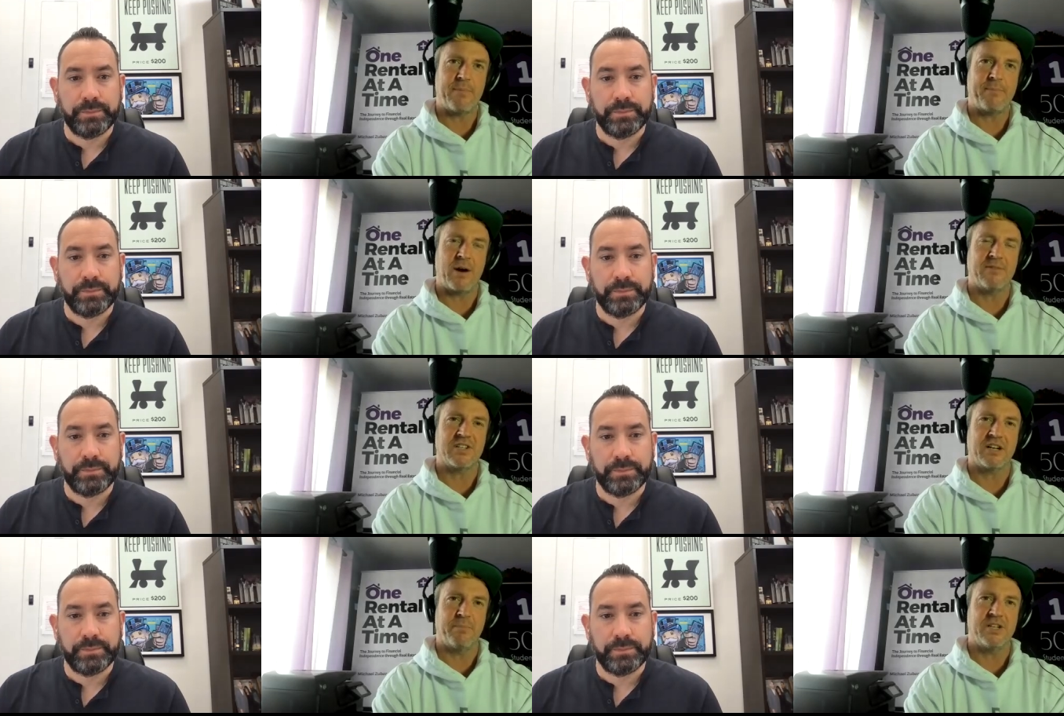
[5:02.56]
Speaker 1: remember I
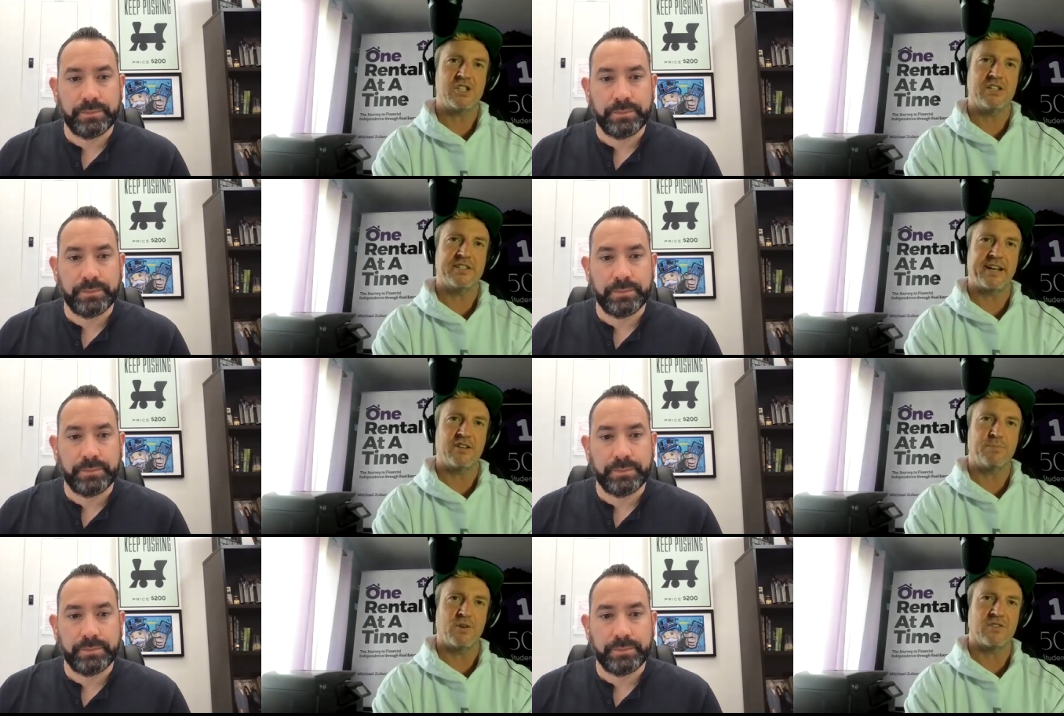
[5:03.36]
was a commissioned
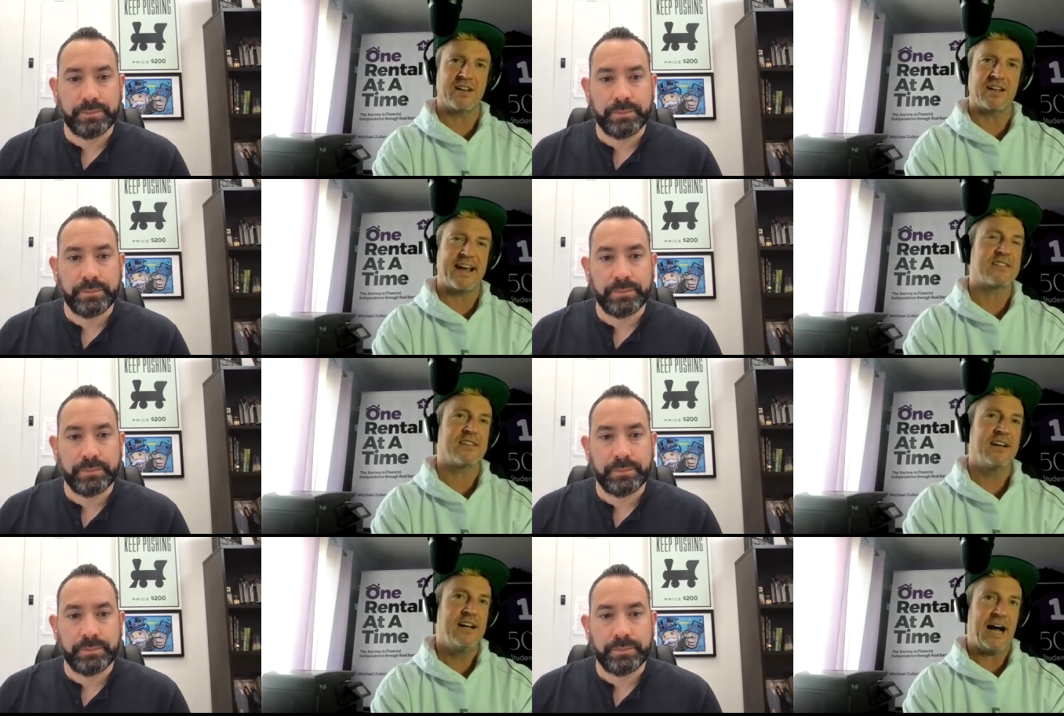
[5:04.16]
salesperson. And
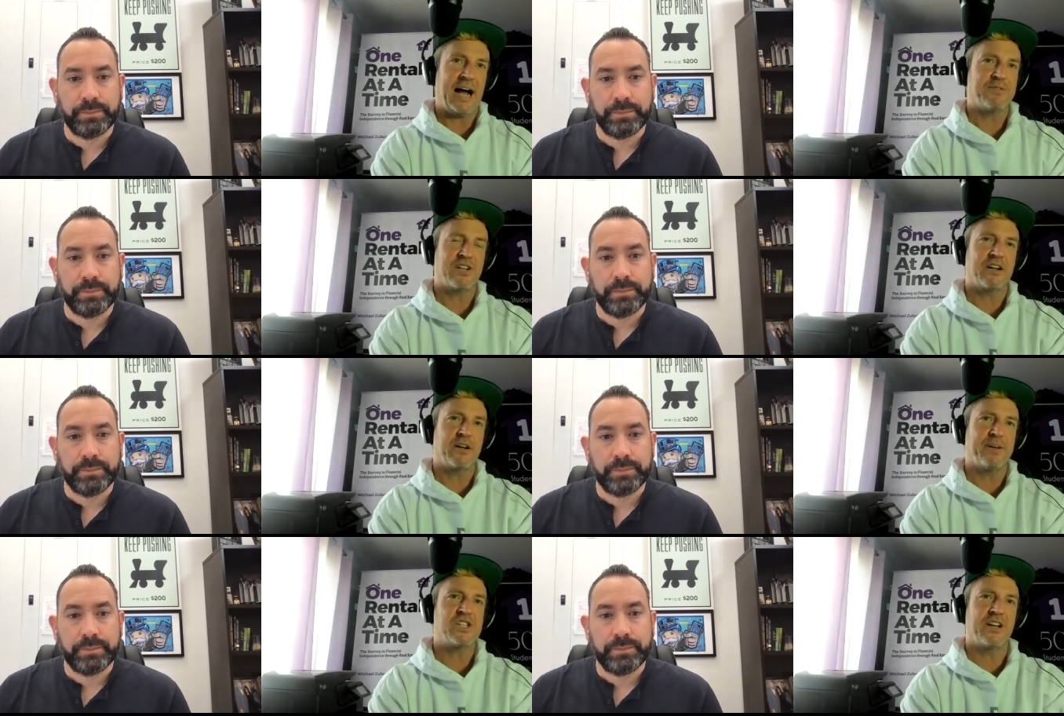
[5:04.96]
yes, I was on
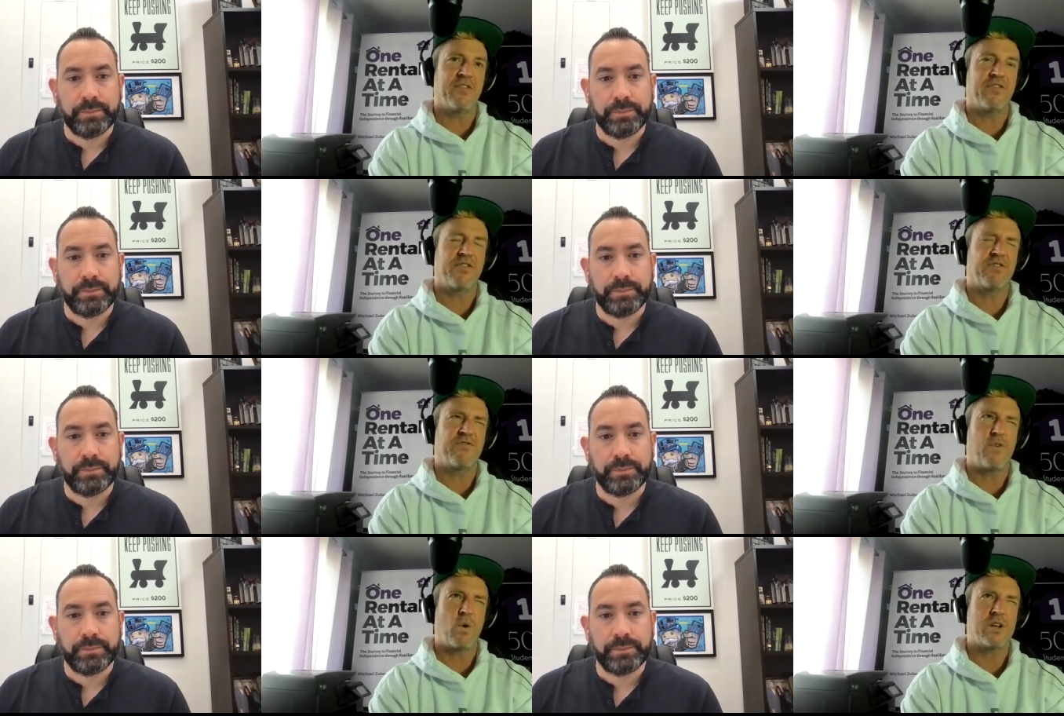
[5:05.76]
commission at
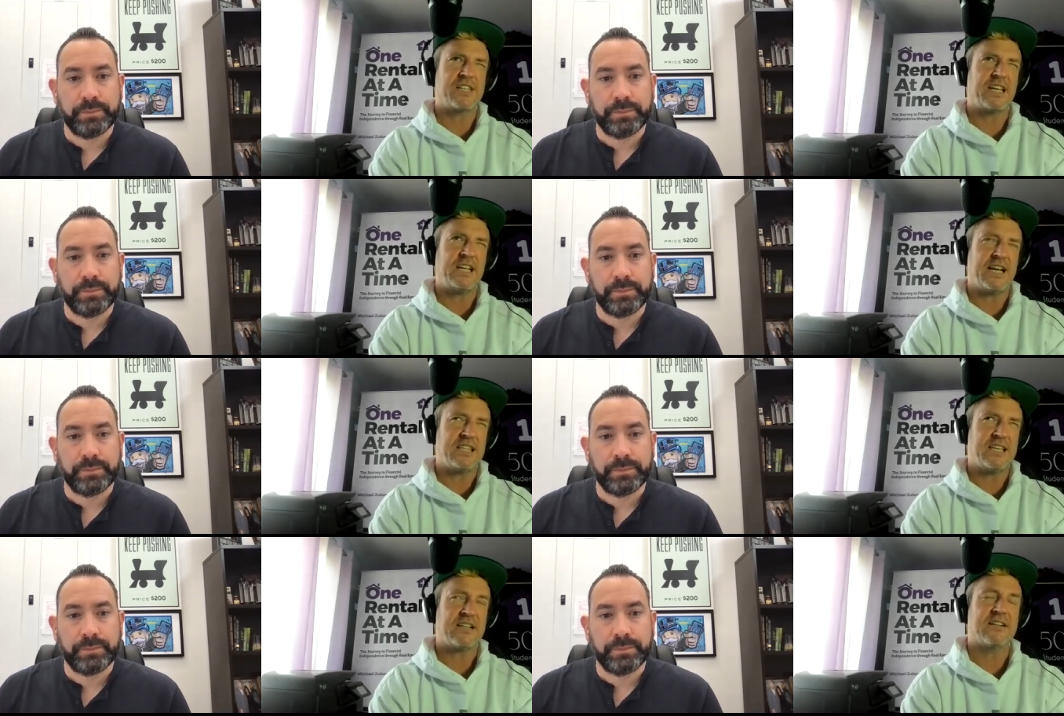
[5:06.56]
fourteen,
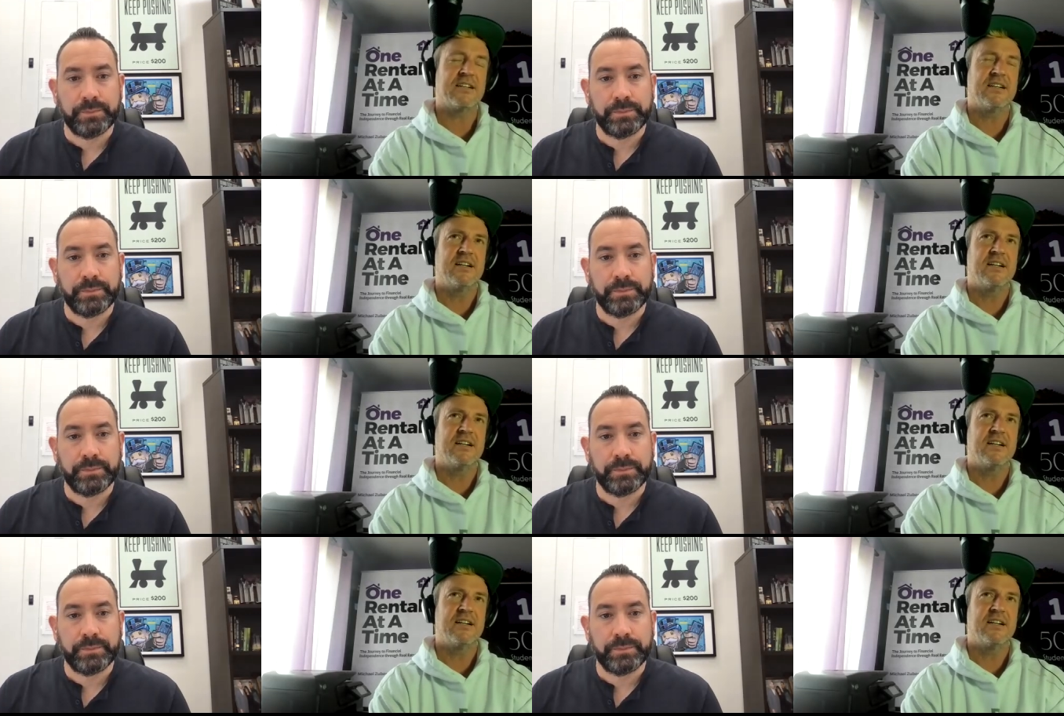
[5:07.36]
I think,